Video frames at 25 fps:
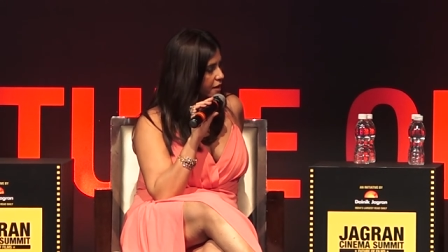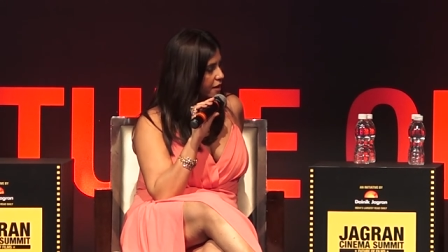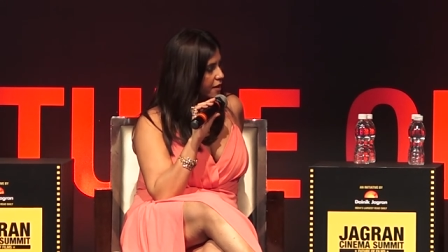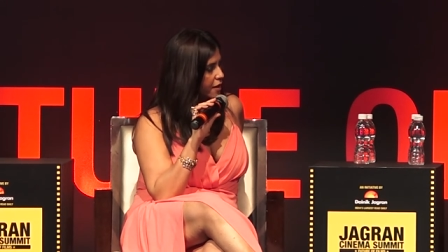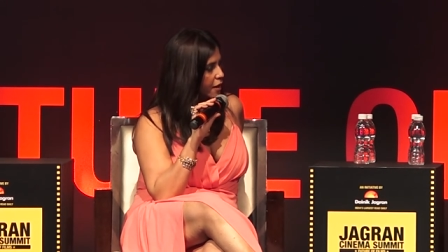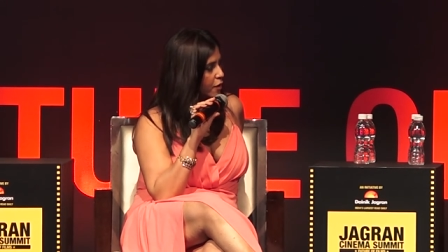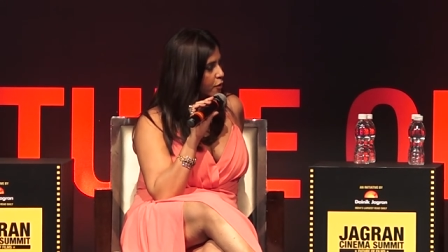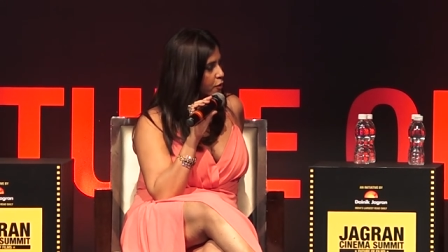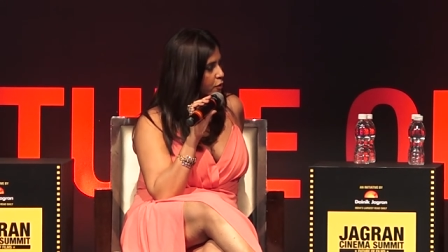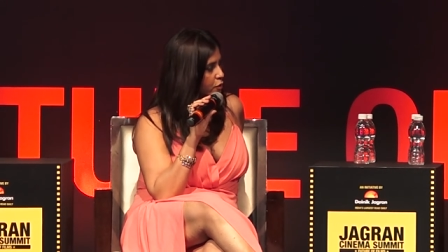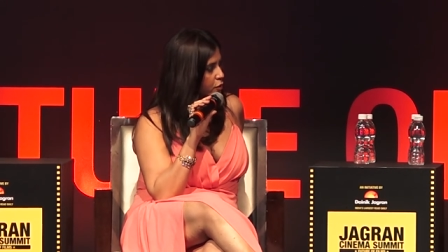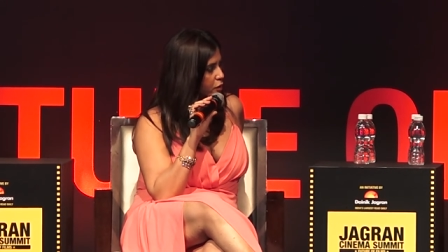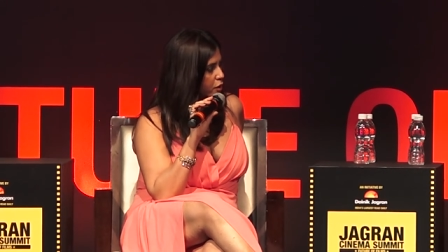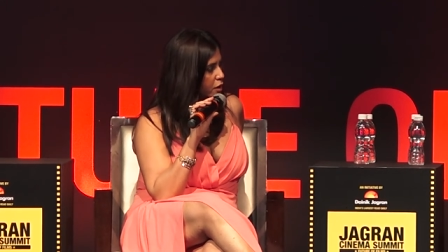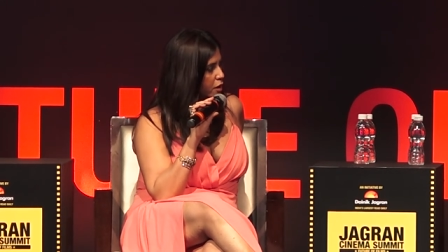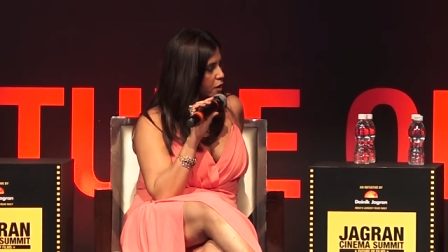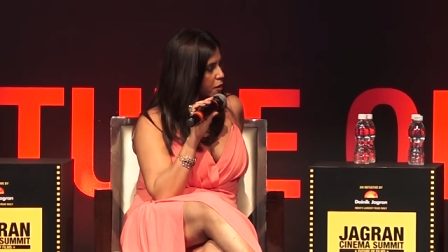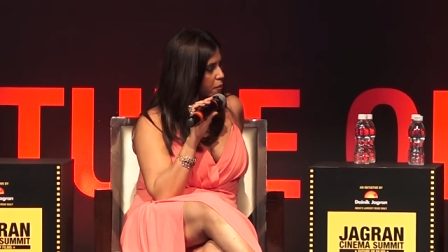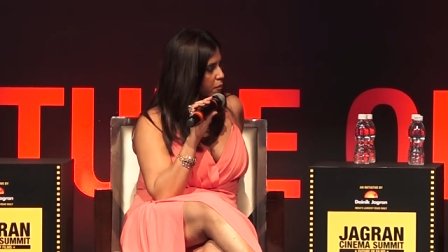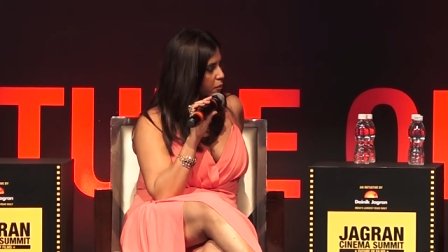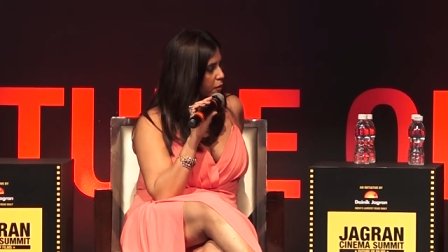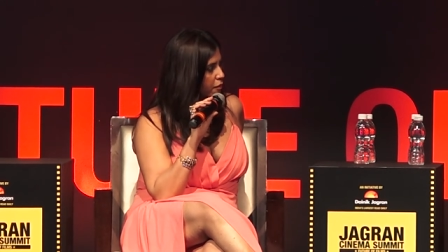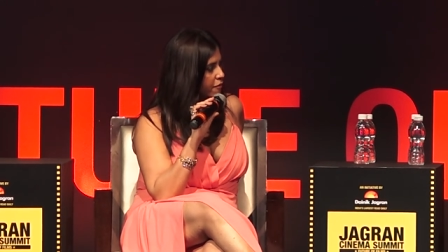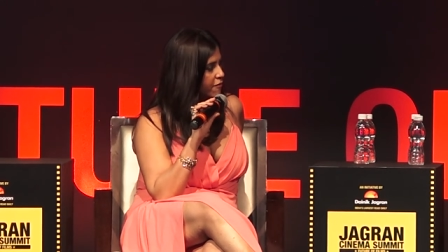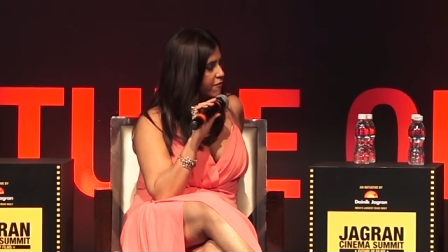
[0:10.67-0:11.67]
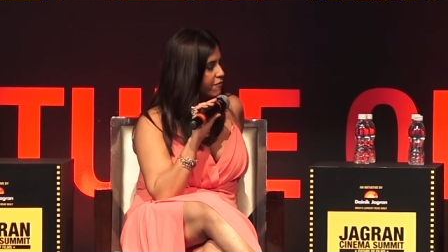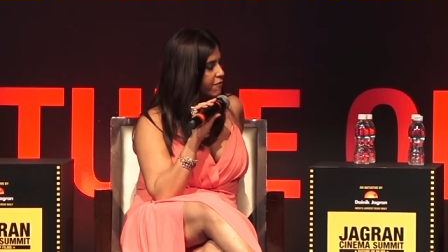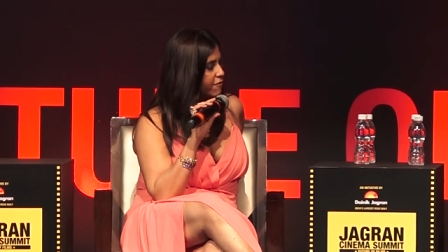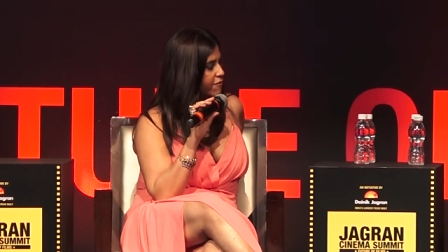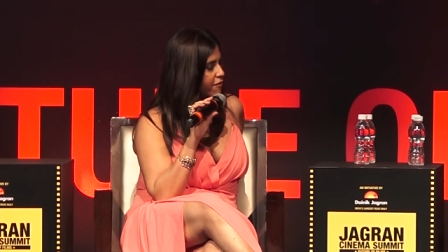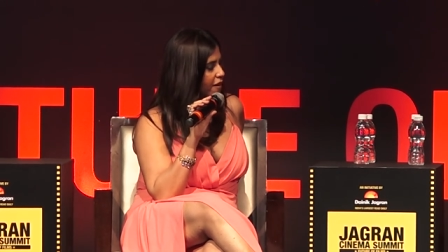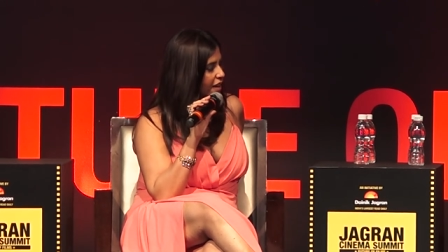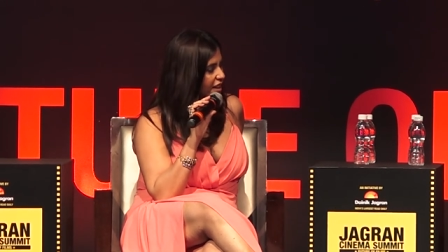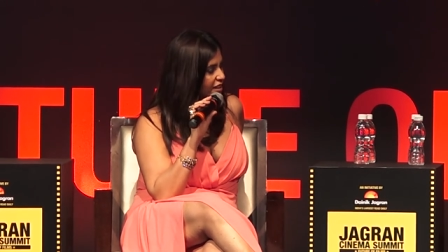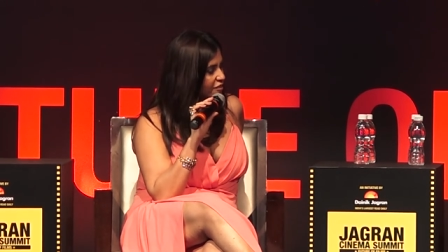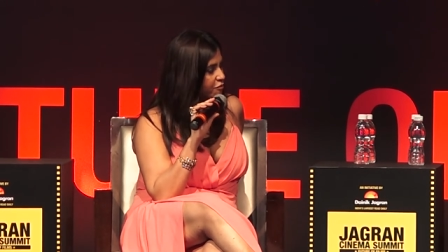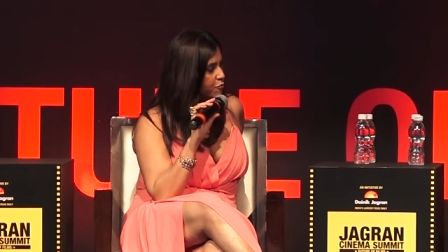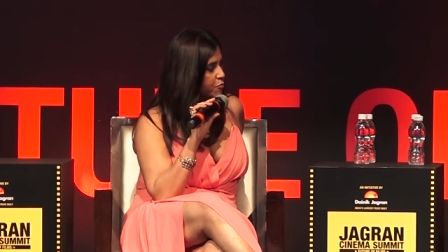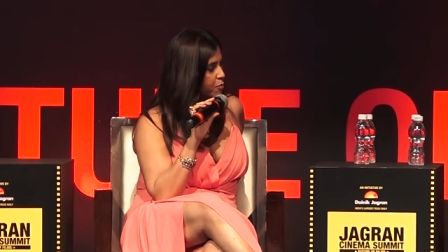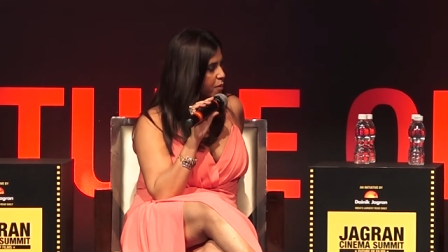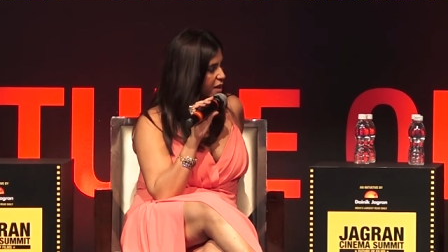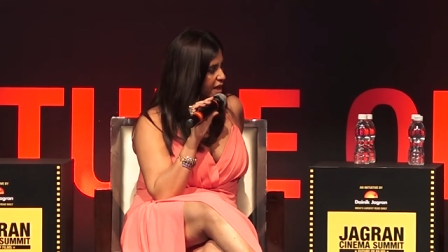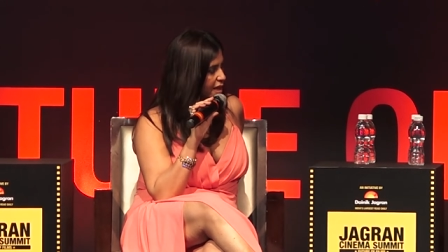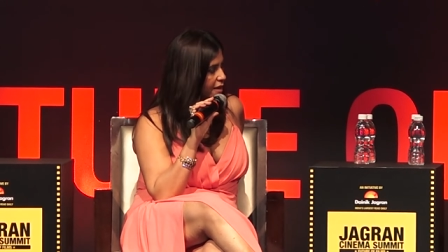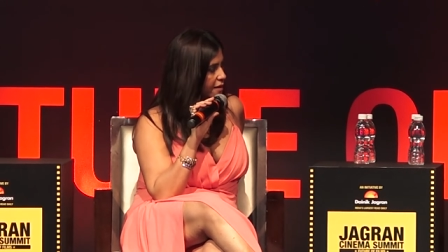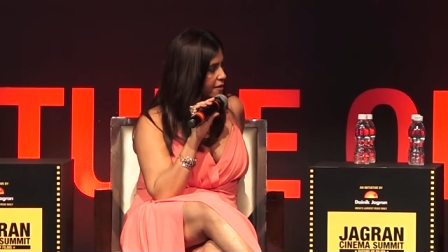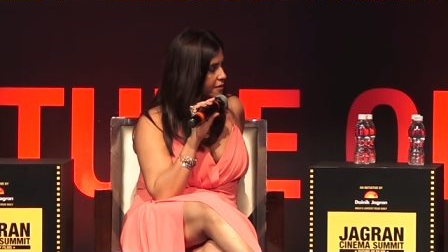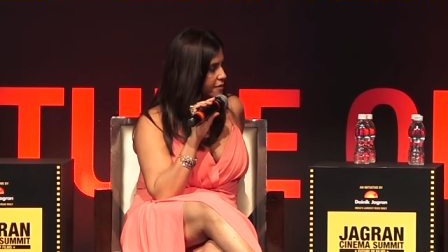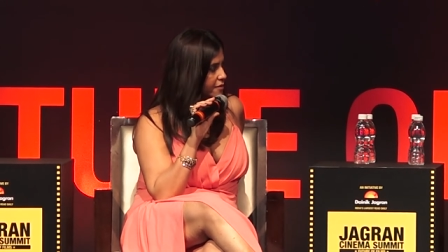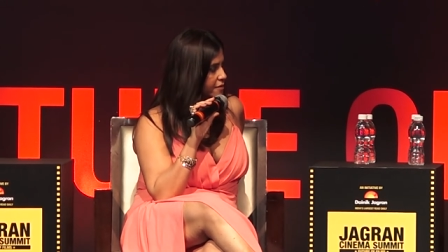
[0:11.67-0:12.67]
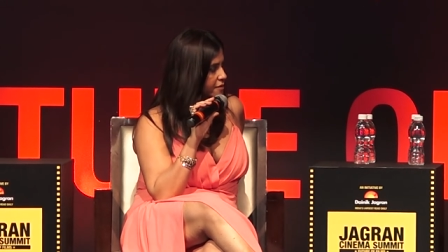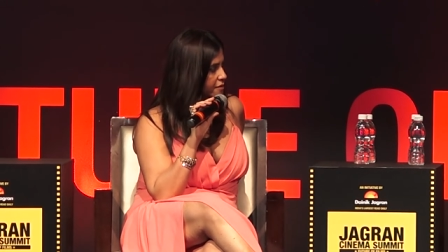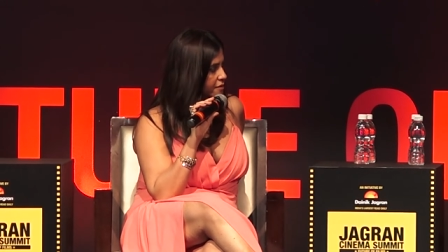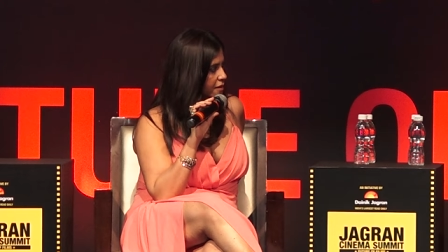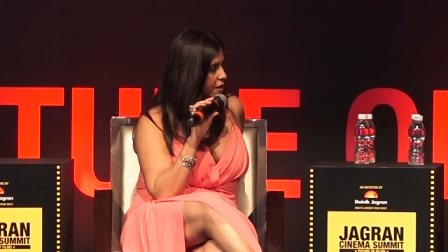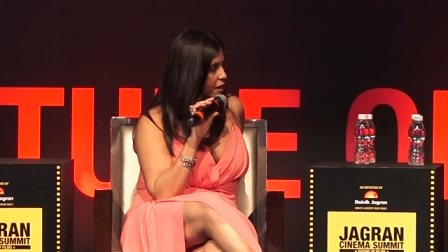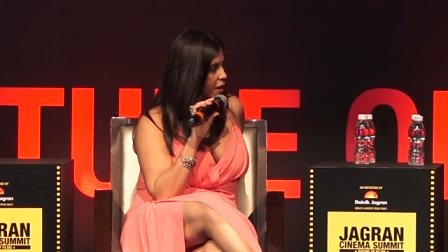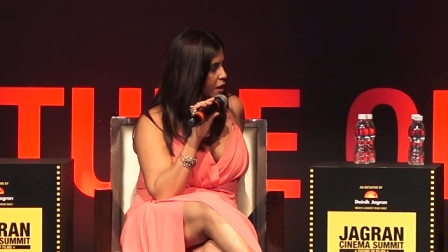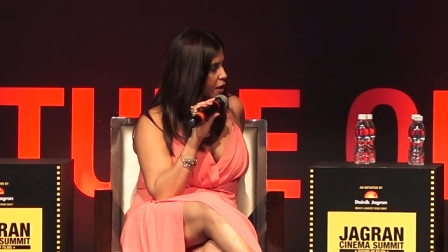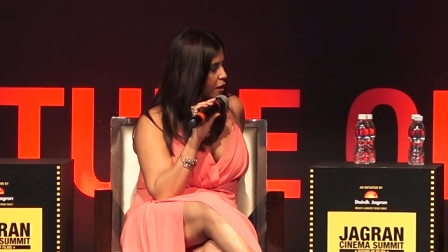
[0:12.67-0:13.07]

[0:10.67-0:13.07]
Now you're talking about five players mm.